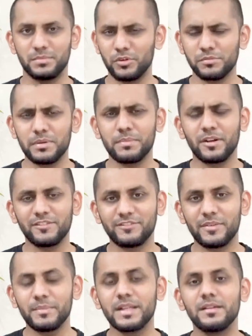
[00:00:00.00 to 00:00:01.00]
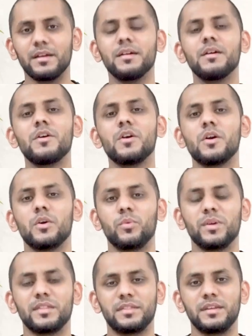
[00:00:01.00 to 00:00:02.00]
Most people are familiar
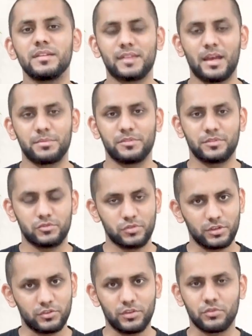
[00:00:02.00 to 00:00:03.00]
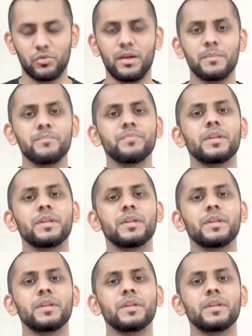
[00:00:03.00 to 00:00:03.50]
with these types of structures, right?